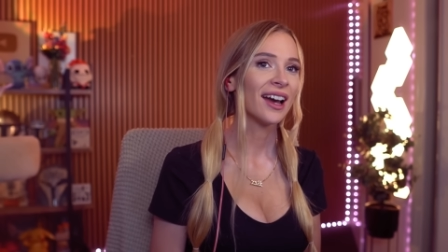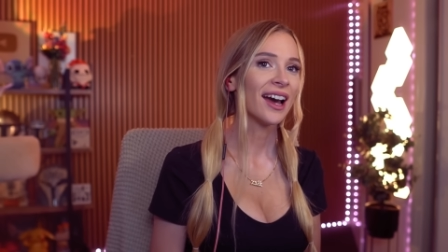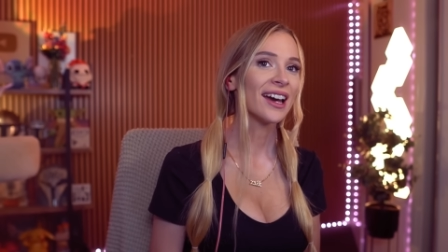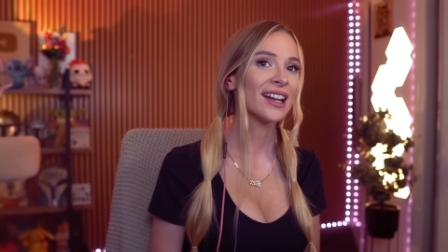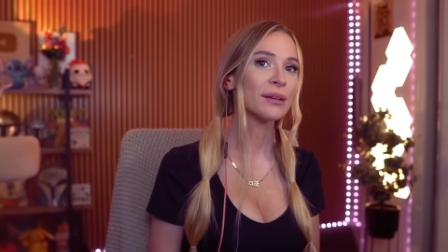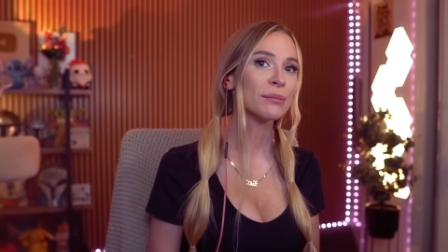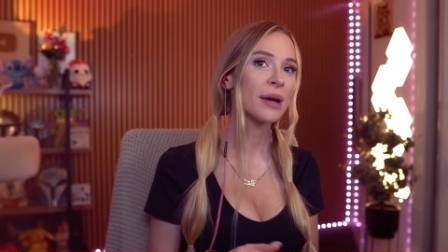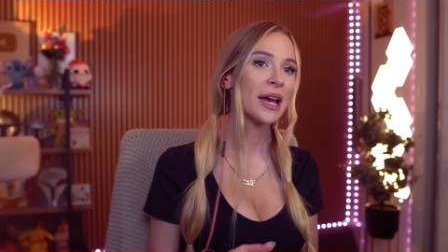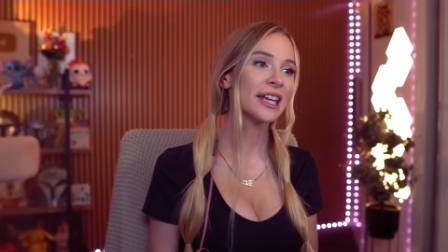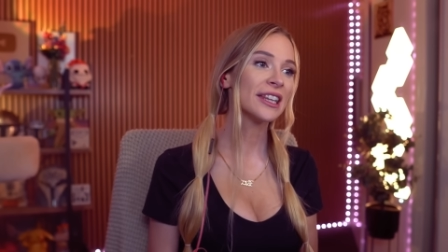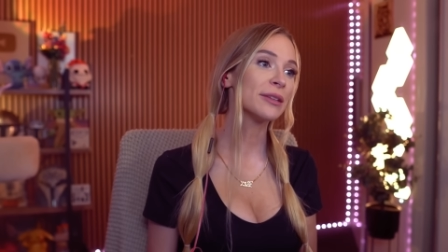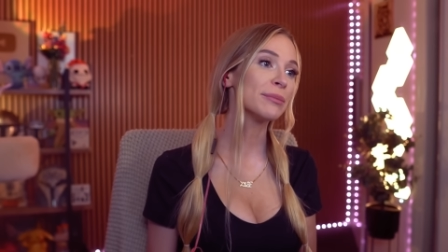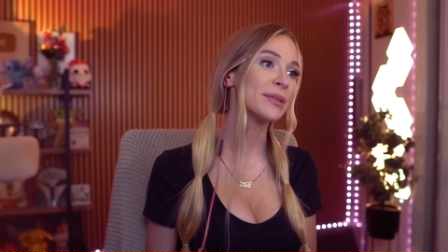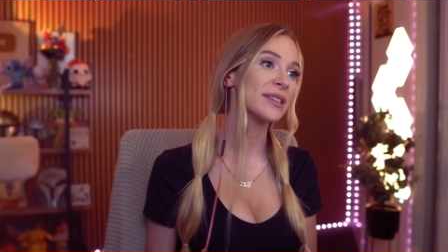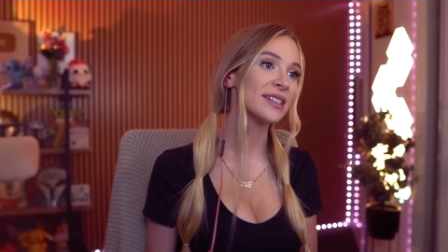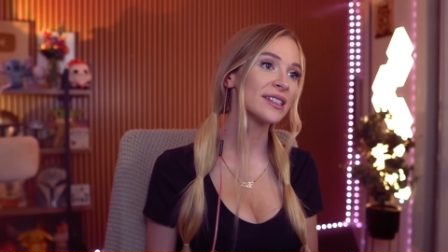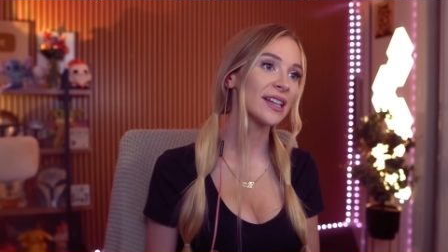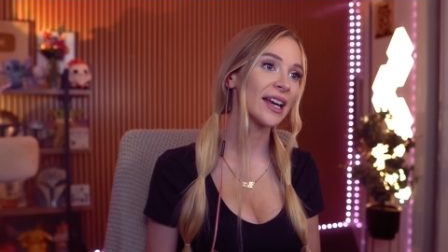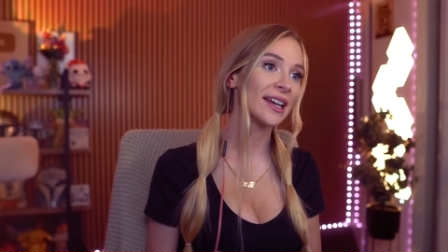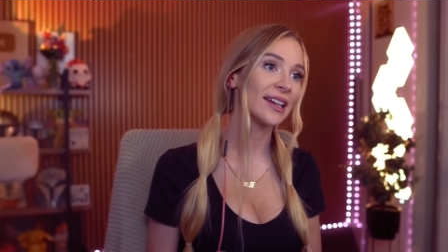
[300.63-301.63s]
And I made the
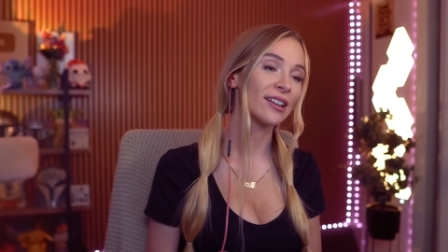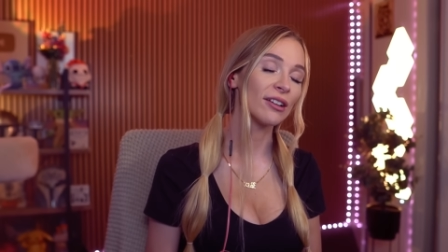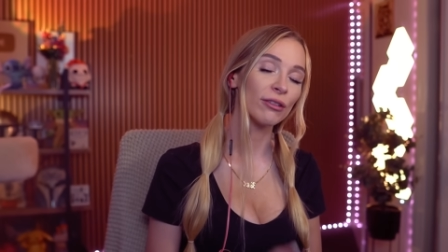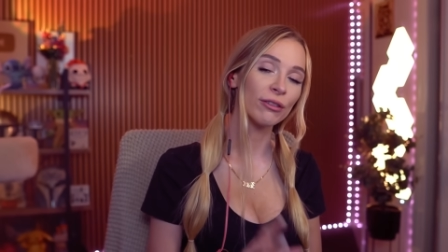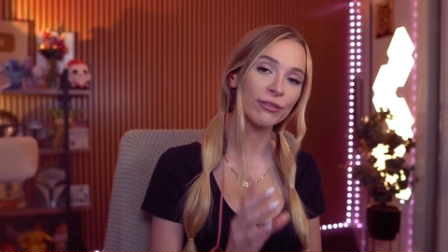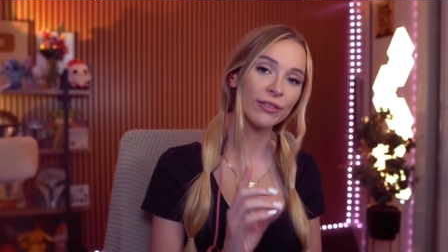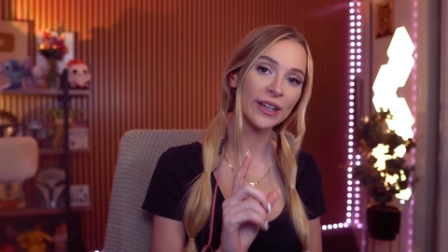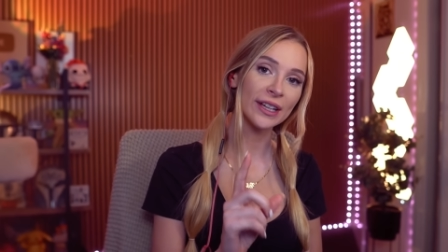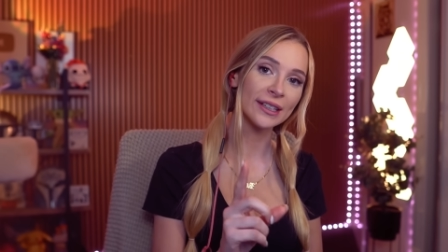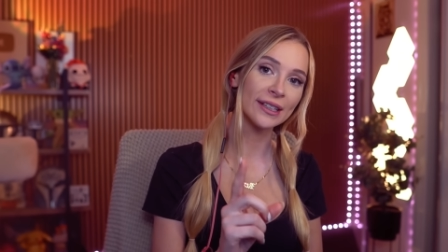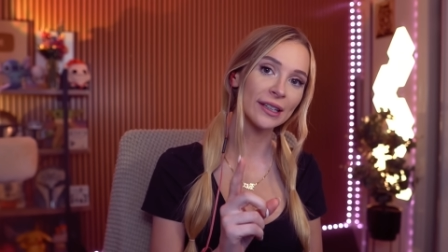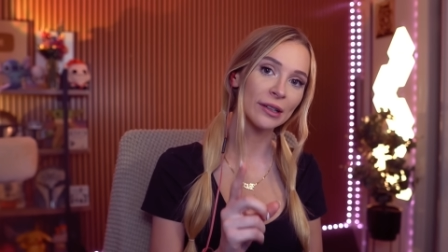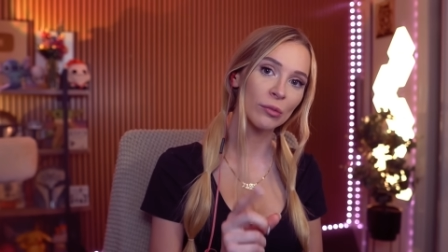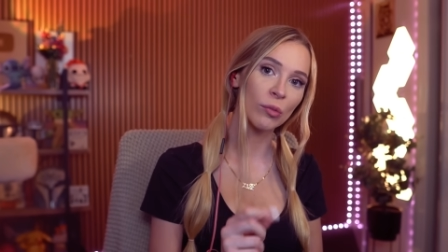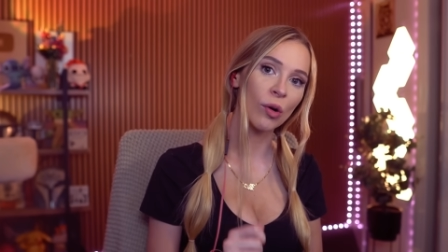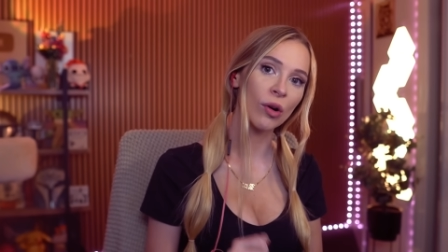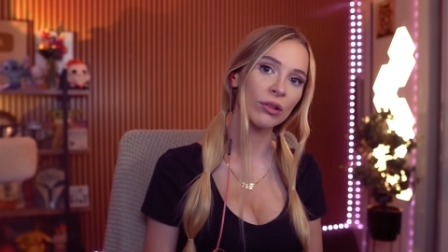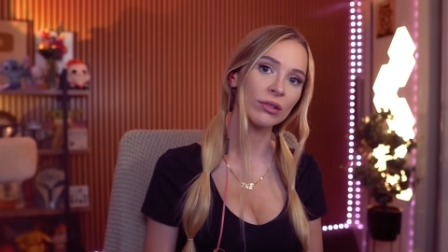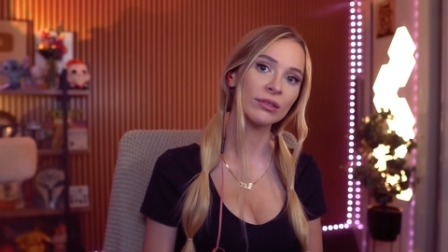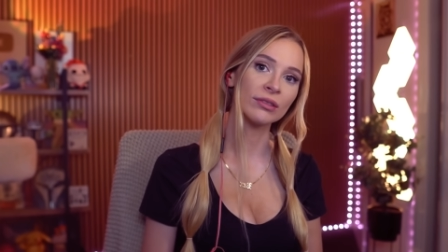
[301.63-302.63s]
mistake of feeding
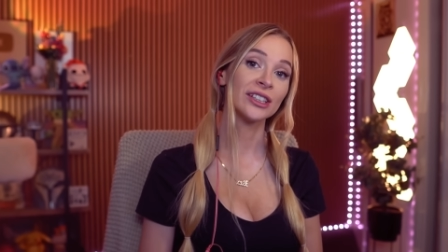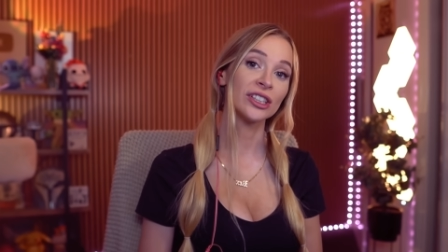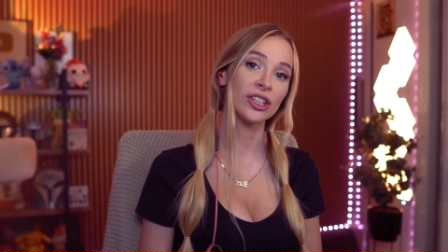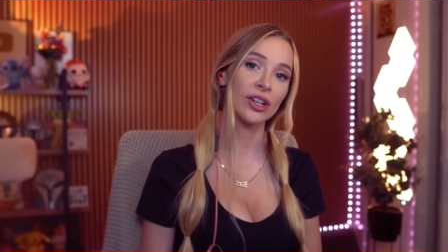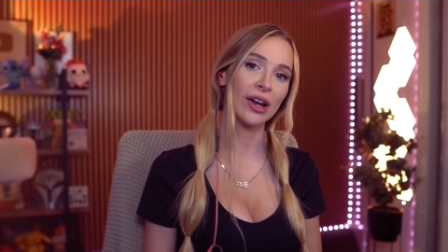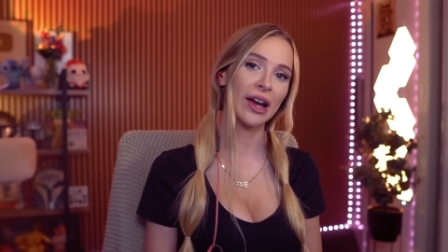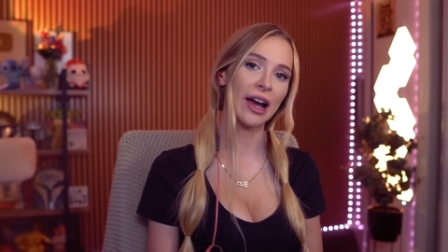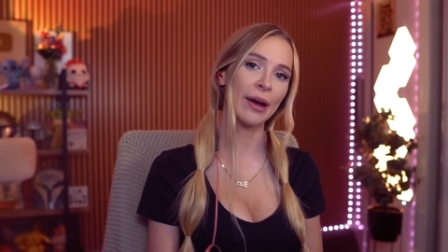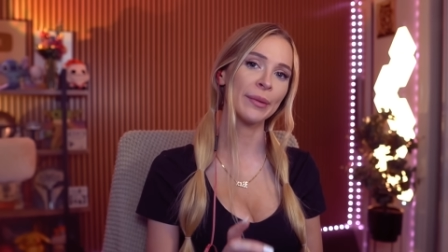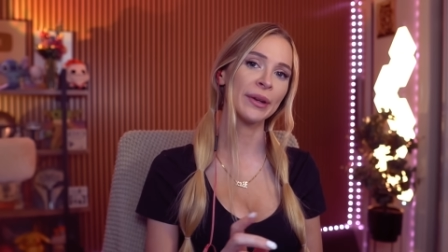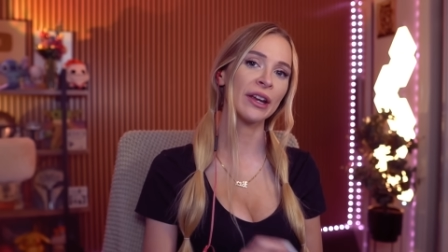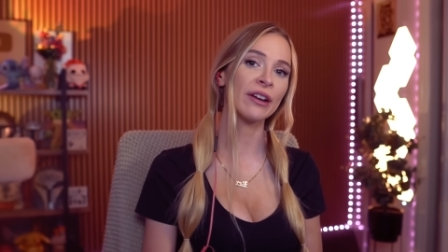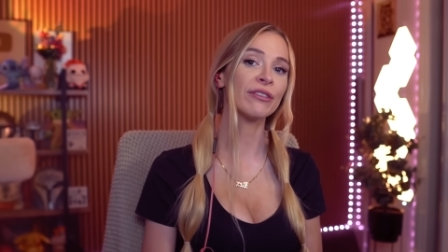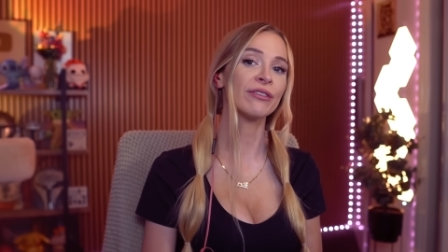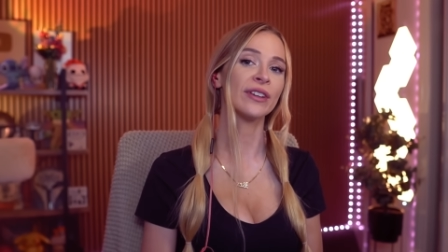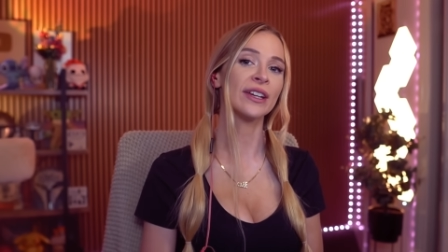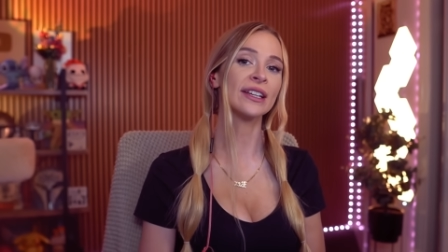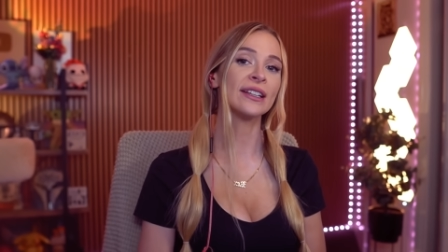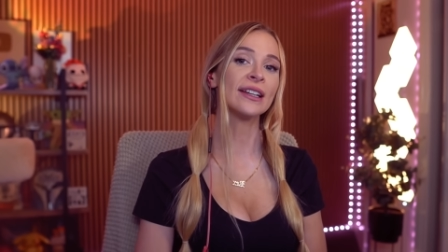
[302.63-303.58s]
one. Do you know how many I feed